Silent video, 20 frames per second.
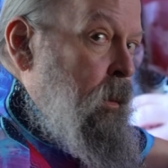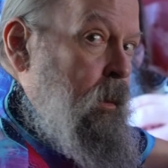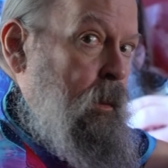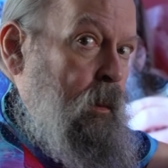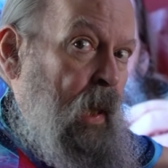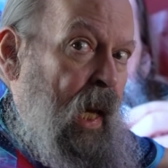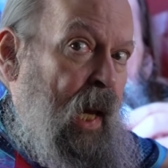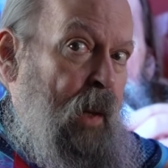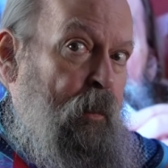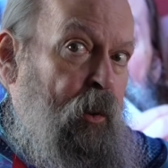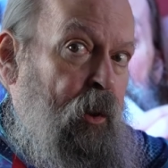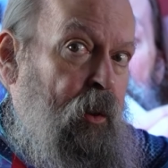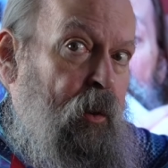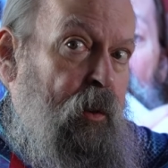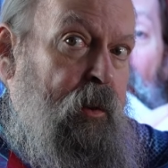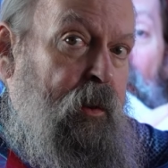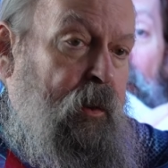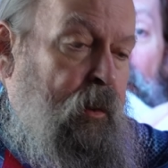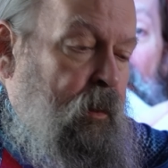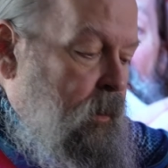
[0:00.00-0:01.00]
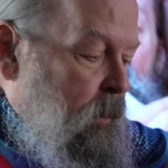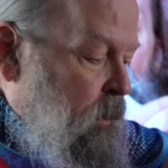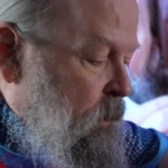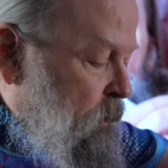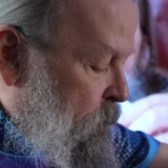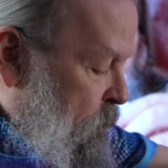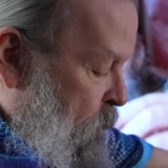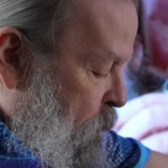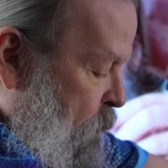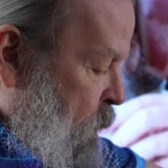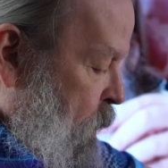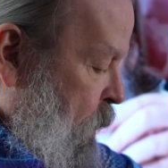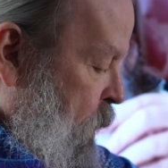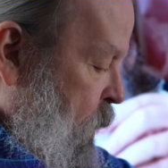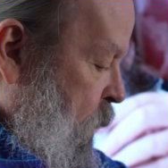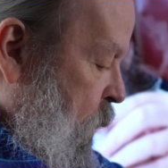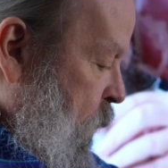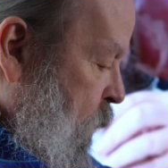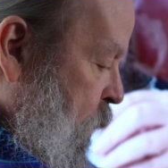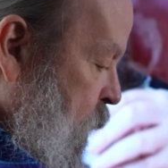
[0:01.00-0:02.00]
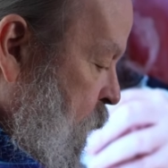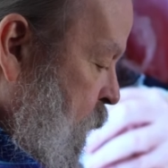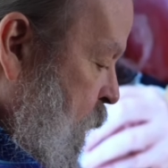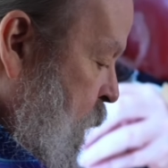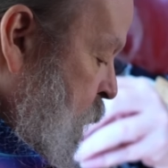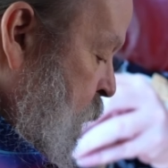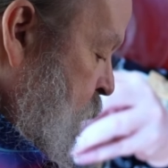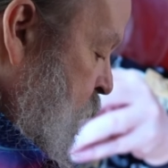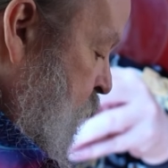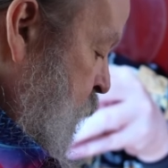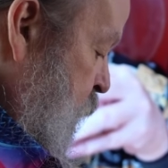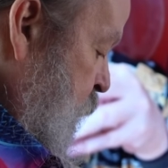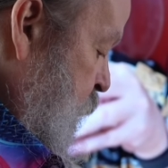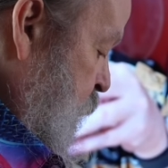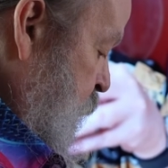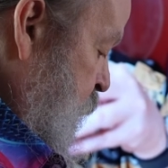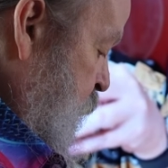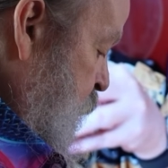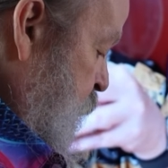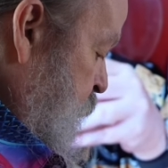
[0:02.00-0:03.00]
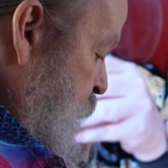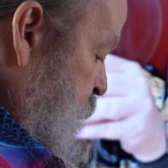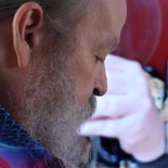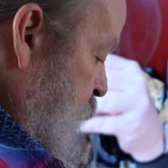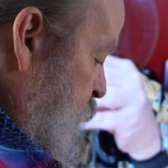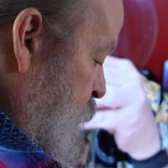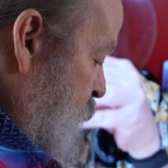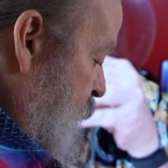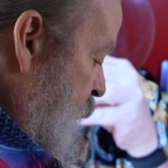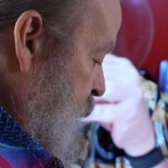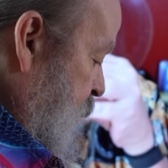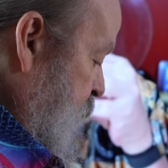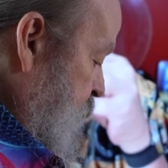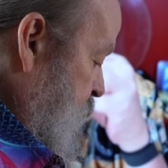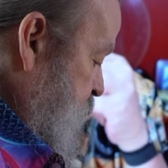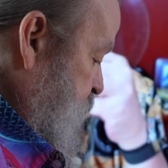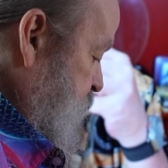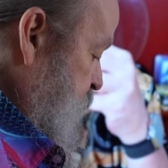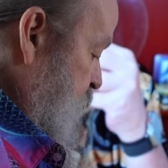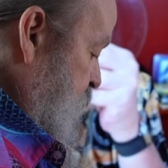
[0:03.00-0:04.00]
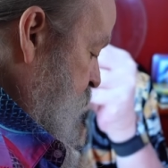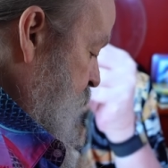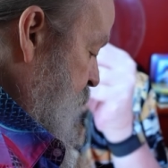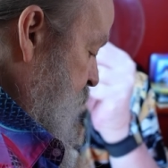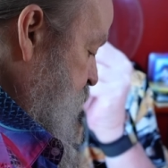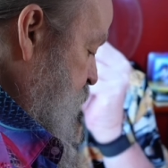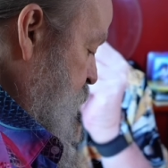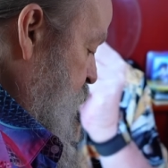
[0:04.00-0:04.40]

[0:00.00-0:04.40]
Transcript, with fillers: labels for your wires. So as you